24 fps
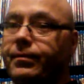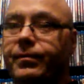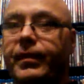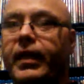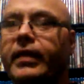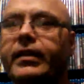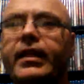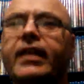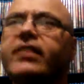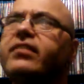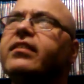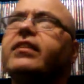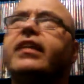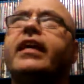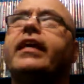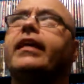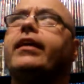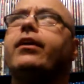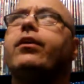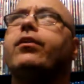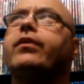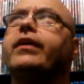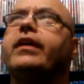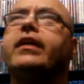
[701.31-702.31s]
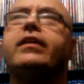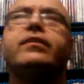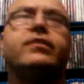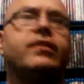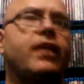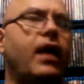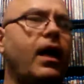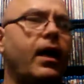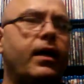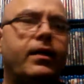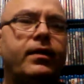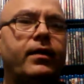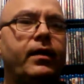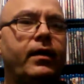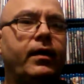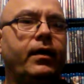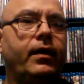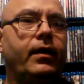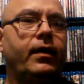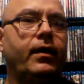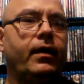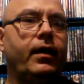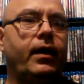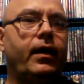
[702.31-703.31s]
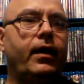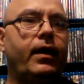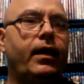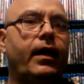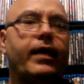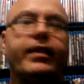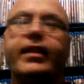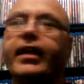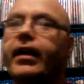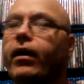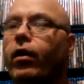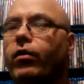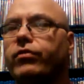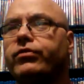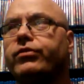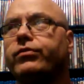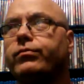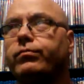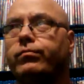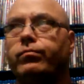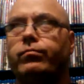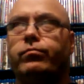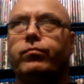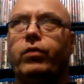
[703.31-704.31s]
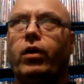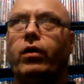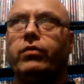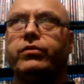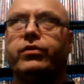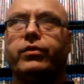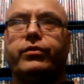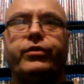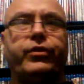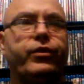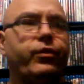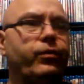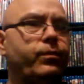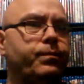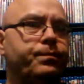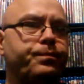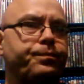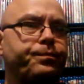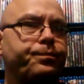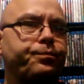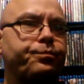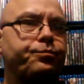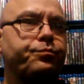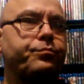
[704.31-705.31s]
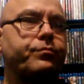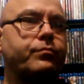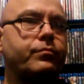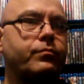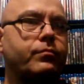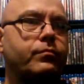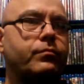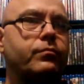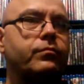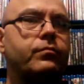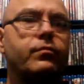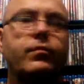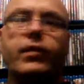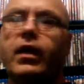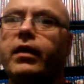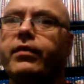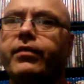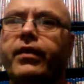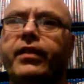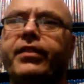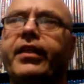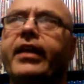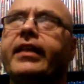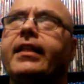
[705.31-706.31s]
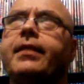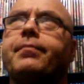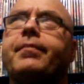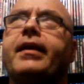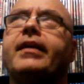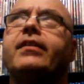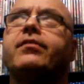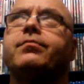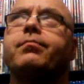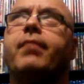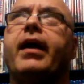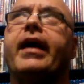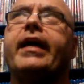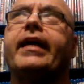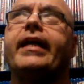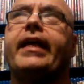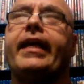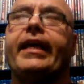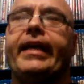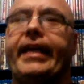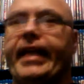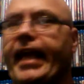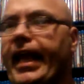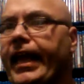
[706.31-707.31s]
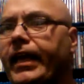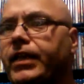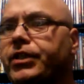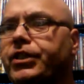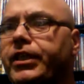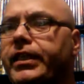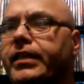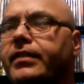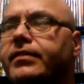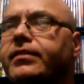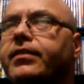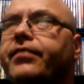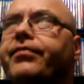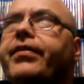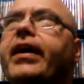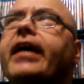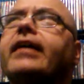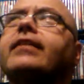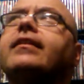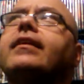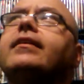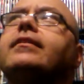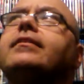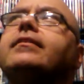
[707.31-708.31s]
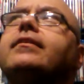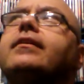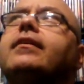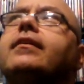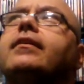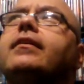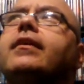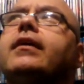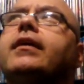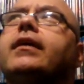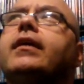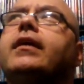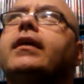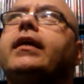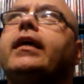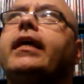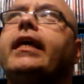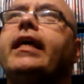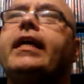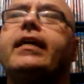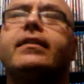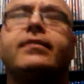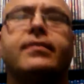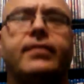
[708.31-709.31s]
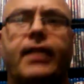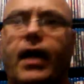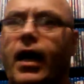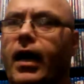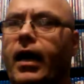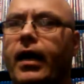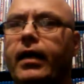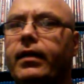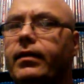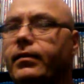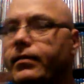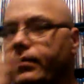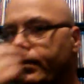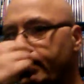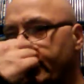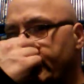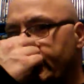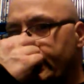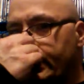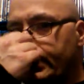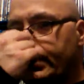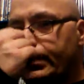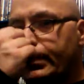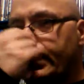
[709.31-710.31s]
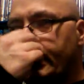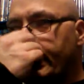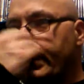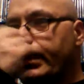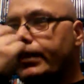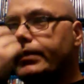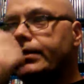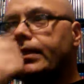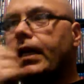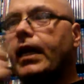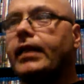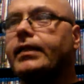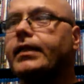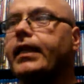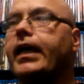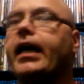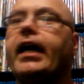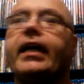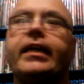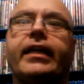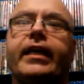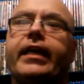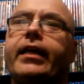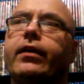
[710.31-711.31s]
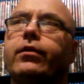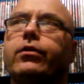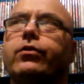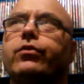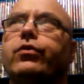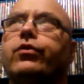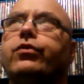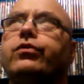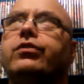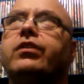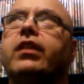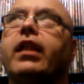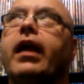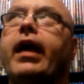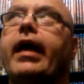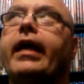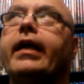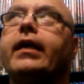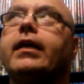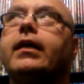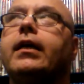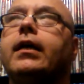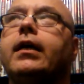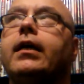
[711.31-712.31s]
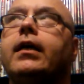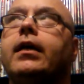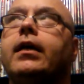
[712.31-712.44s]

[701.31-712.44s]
that's the thing, he's not. I think also too, the thing that makes Mike engaging is the fact that he's not he's not the kind of killer who's like,